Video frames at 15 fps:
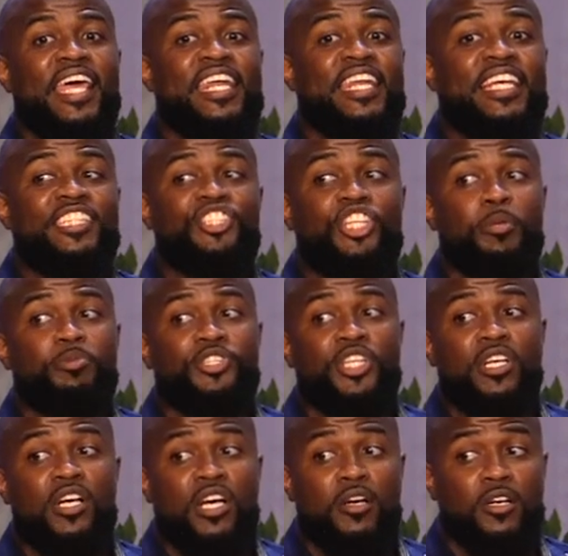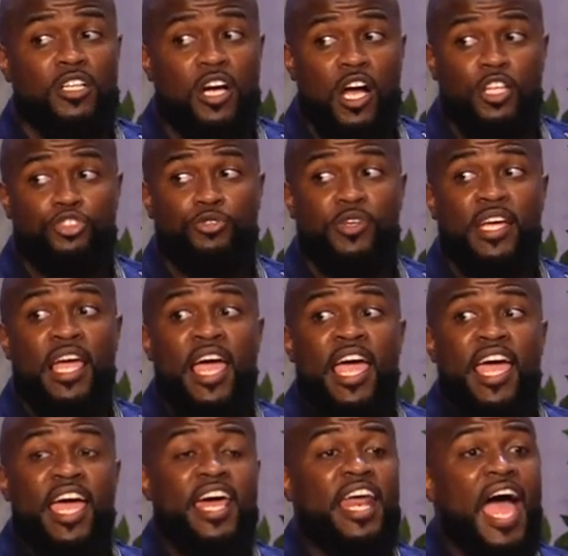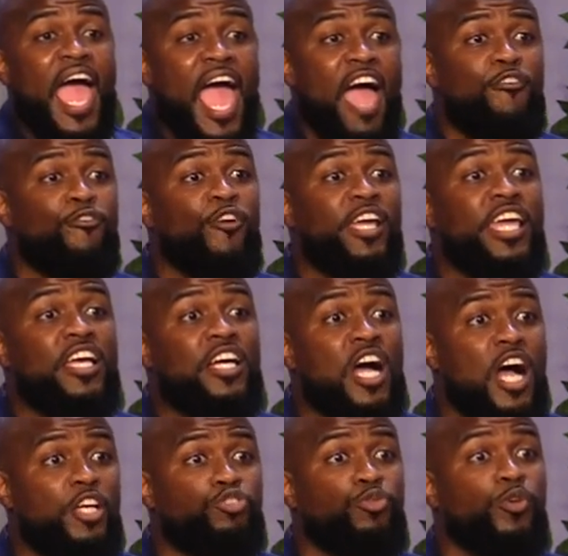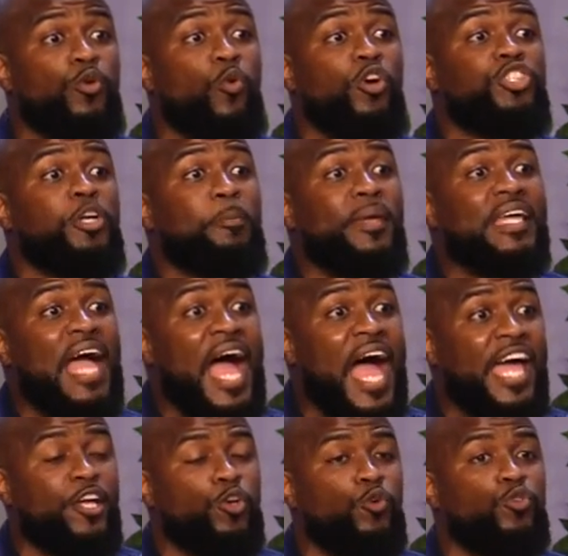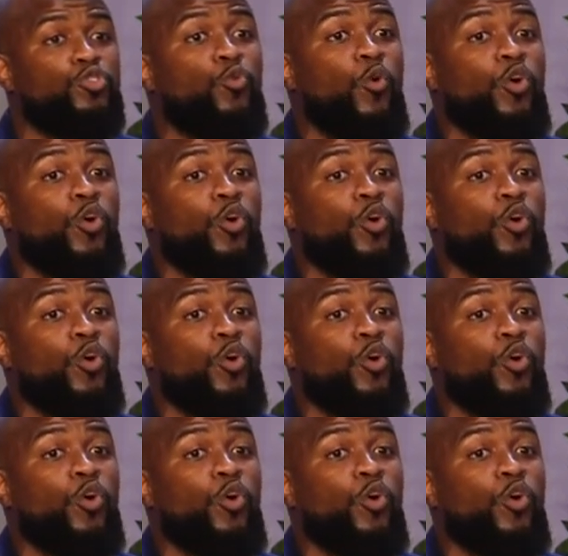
in an Egyptian country, in an African country, worshiping idols,